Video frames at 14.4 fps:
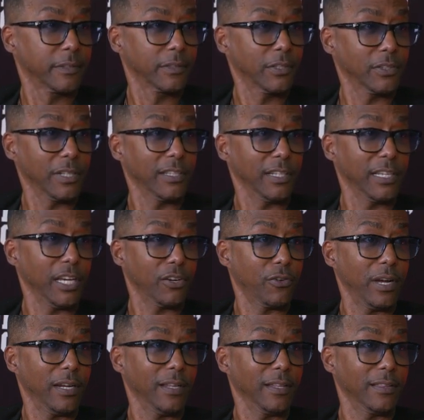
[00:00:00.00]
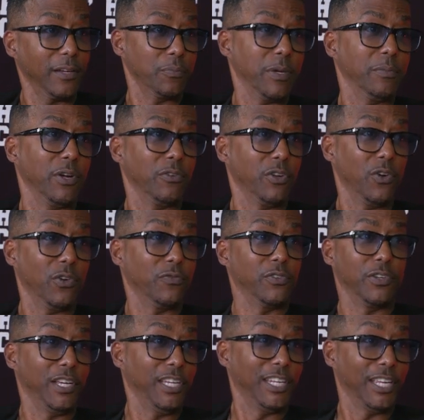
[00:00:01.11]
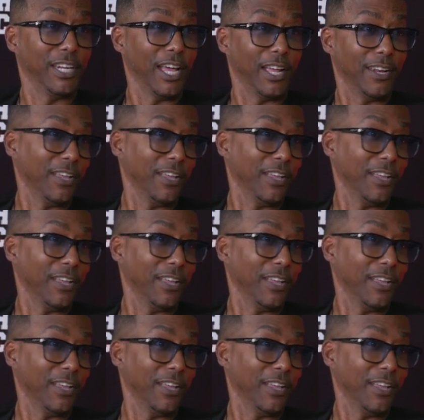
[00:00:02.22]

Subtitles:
Because they get credit. They think people don't know if he did that.